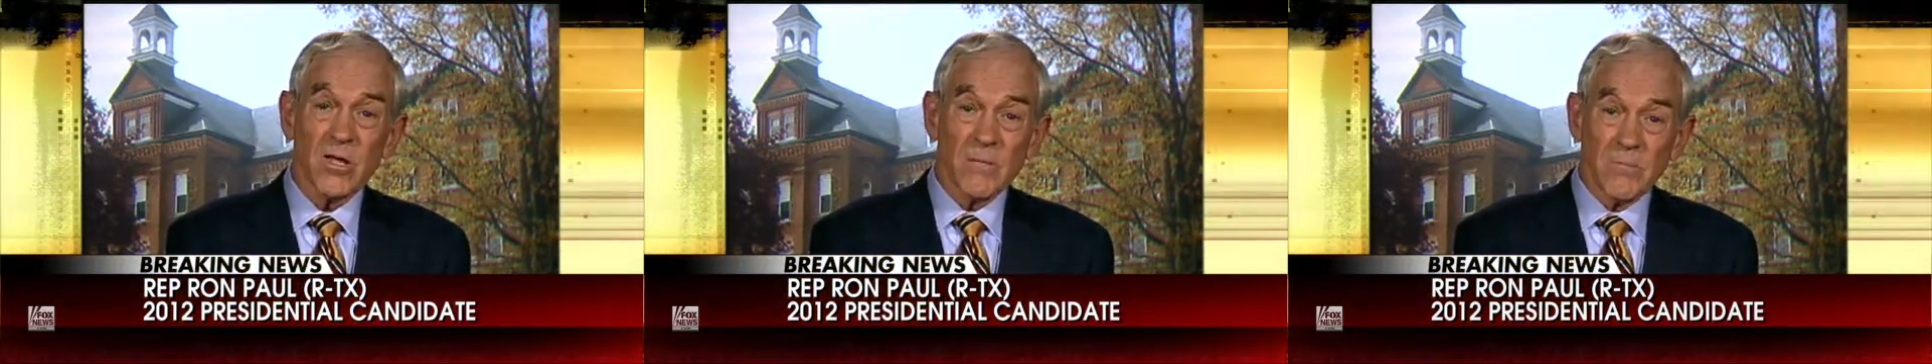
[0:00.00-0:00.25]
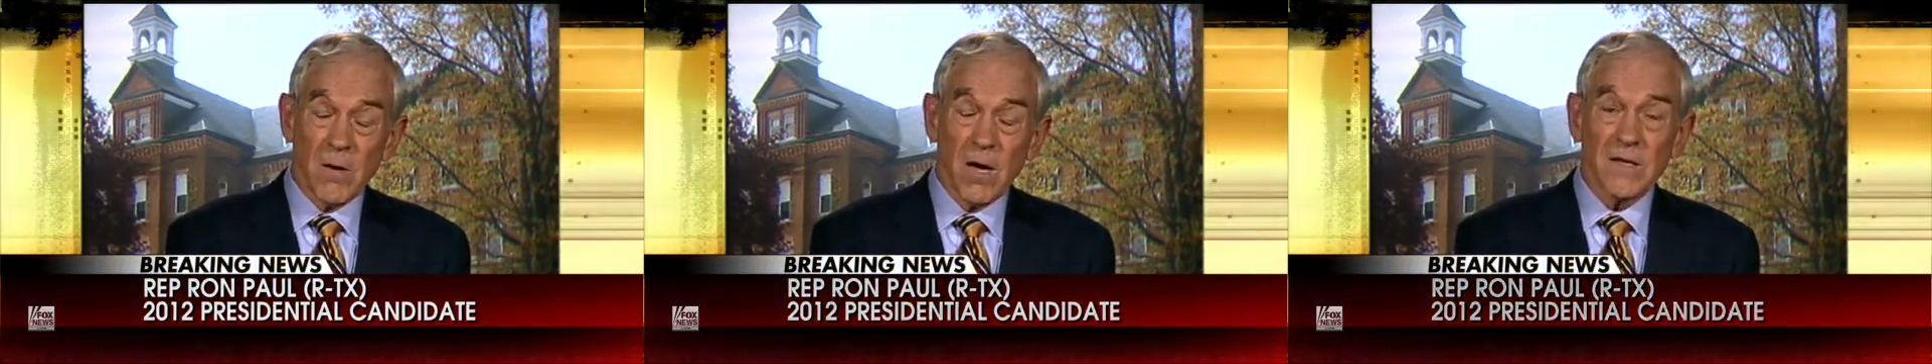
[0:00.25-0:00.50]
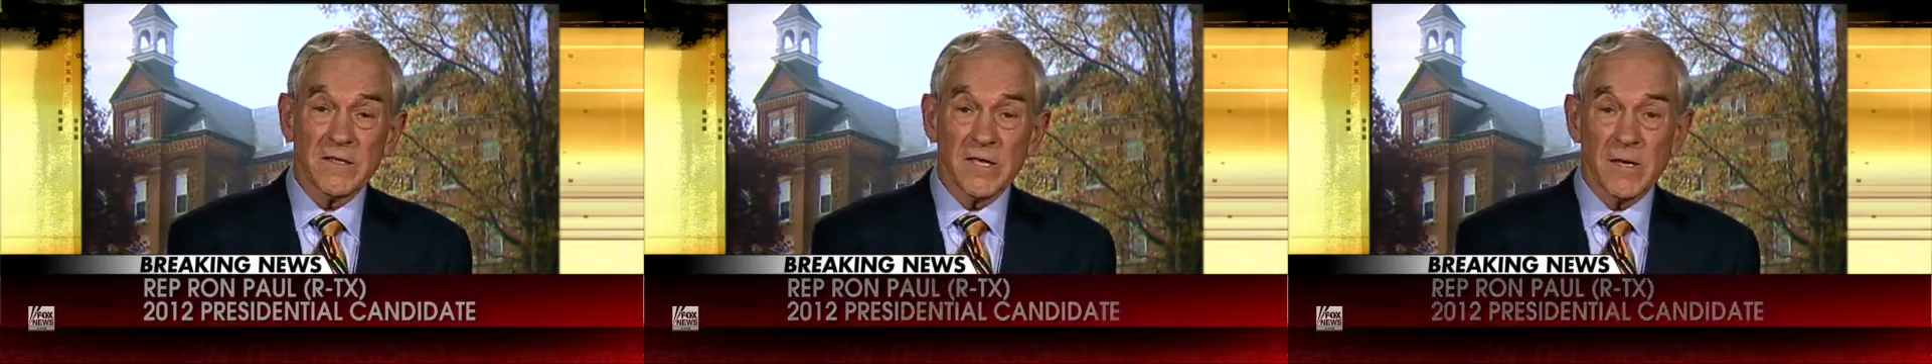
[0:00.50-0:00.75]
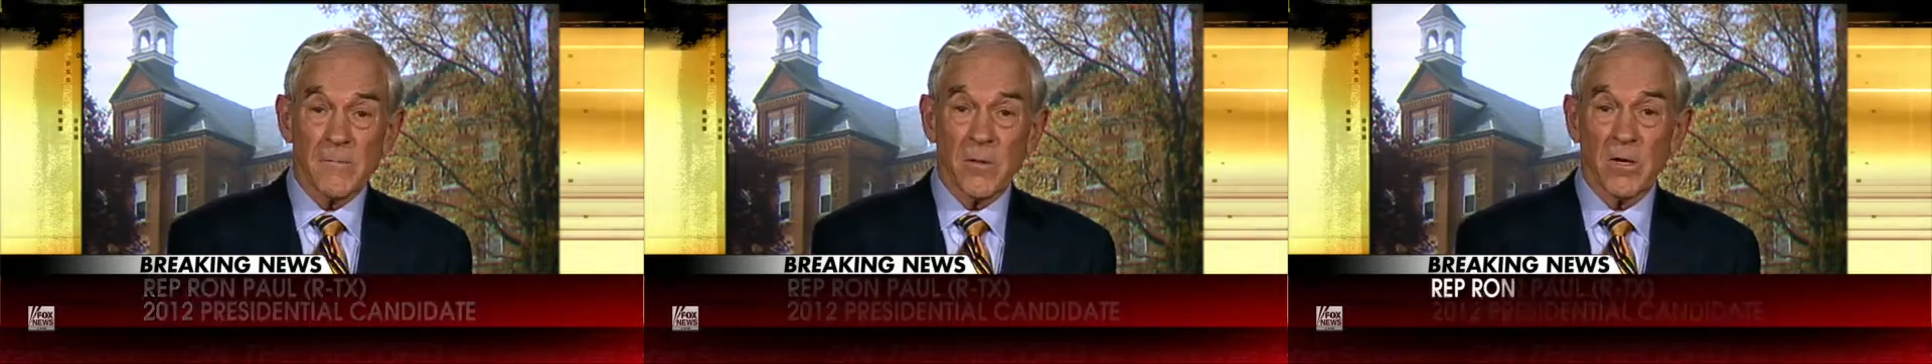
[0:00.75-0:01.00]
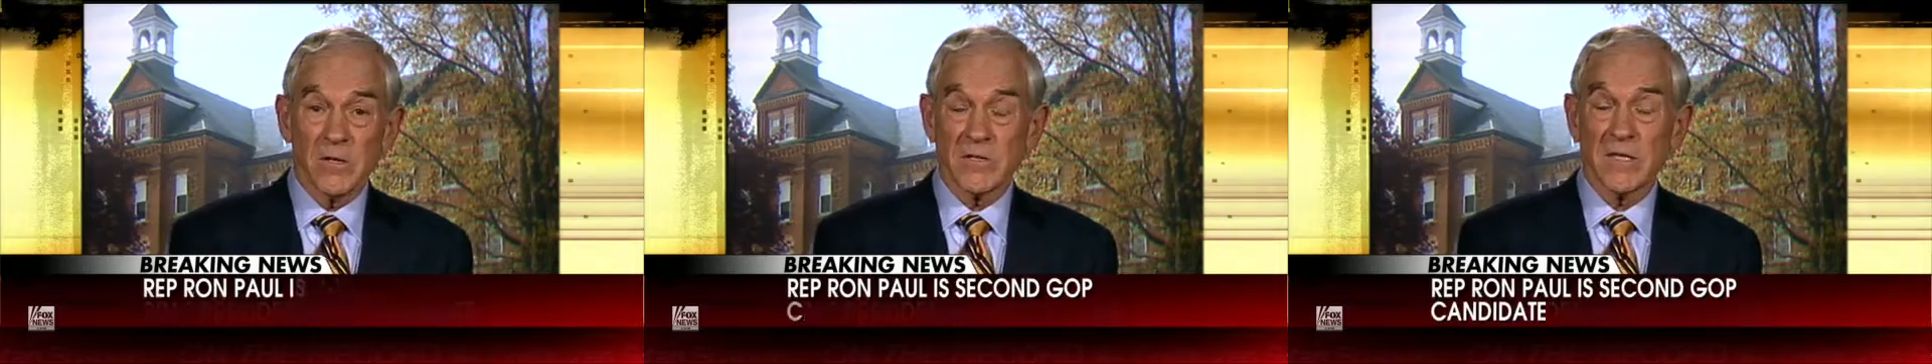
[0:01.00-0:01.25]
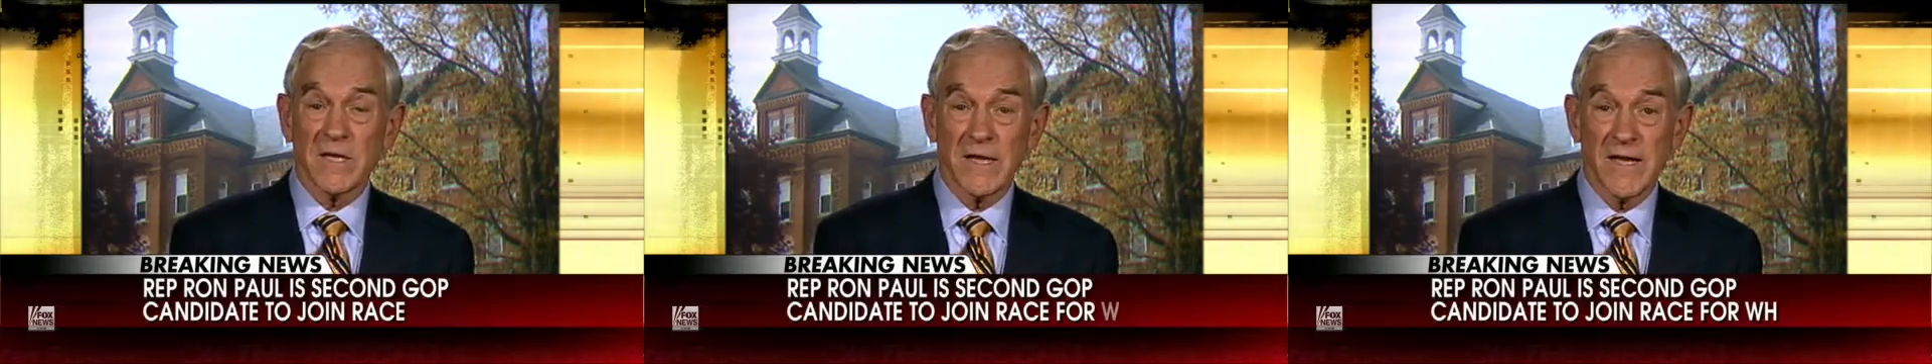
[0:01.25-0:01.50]
monetary
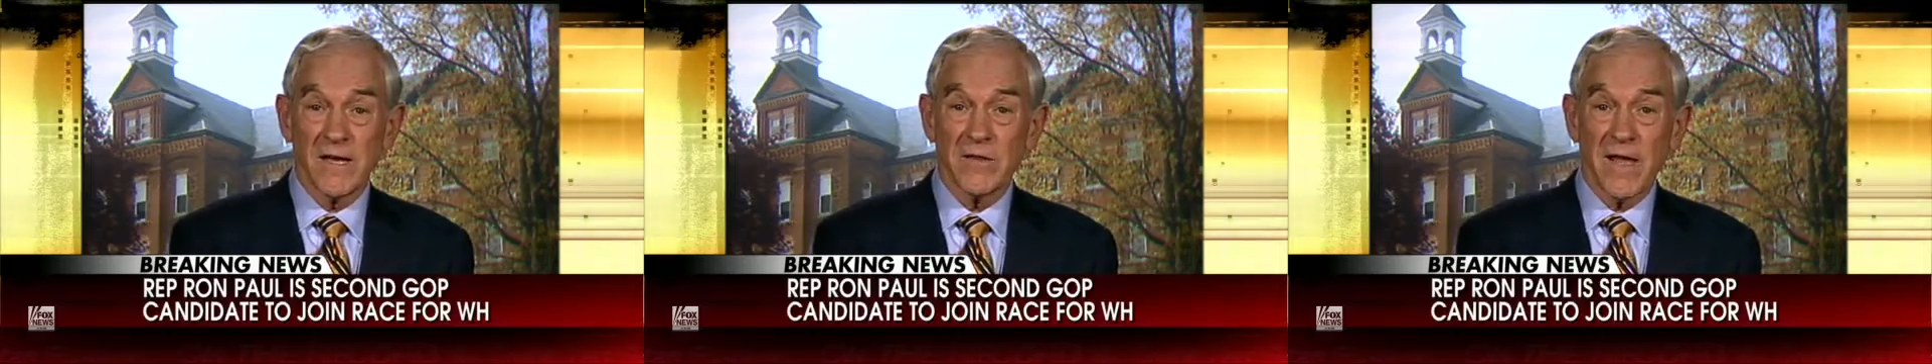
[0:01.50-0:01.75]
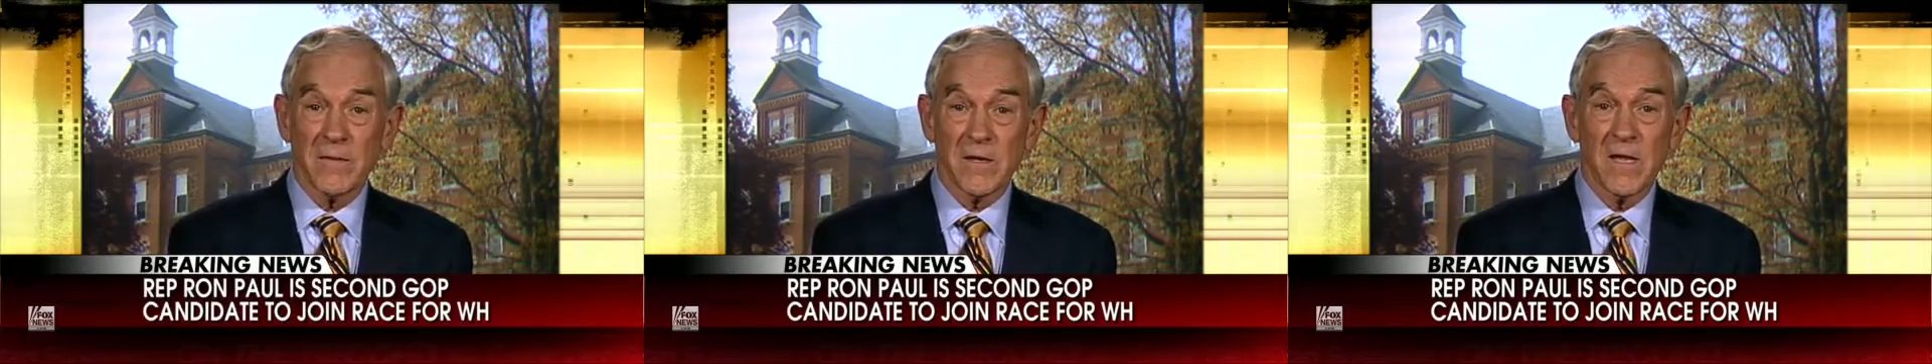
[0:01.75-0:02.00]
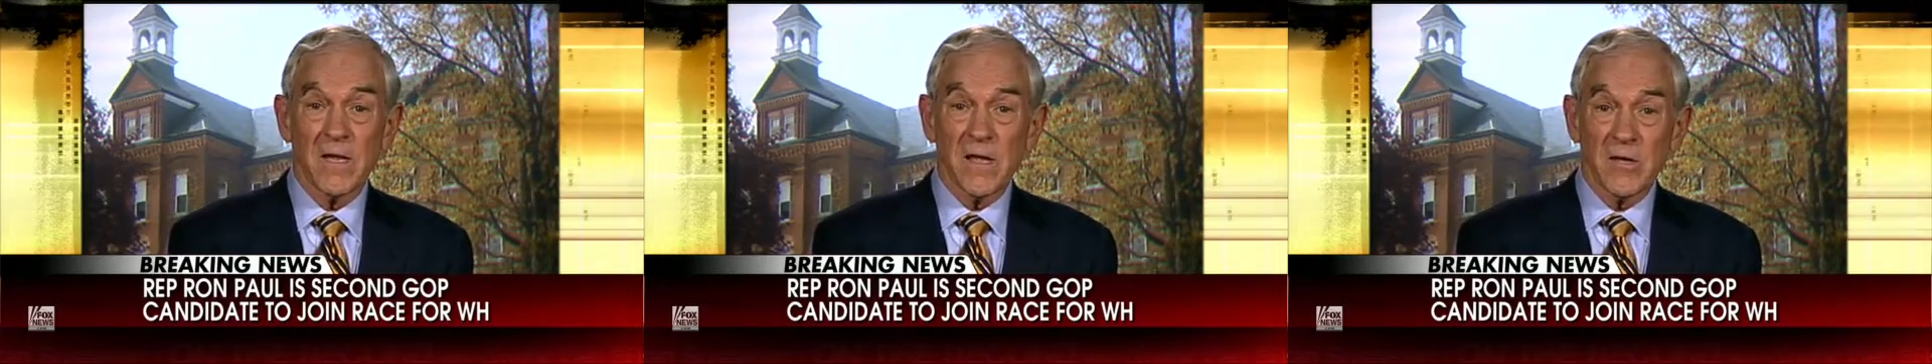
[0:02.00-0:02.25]
policy and how that,